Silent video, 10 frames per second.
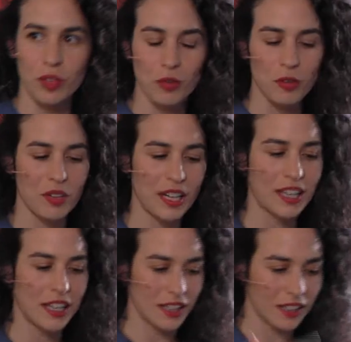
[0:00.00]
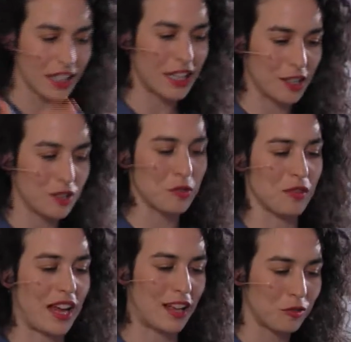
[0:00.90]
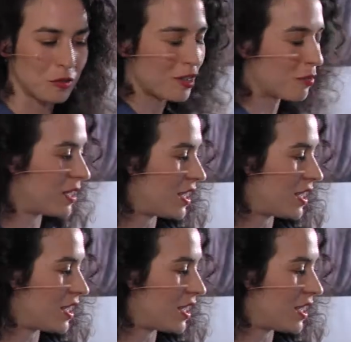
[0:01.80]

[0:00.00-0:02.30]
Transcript: were really into that with me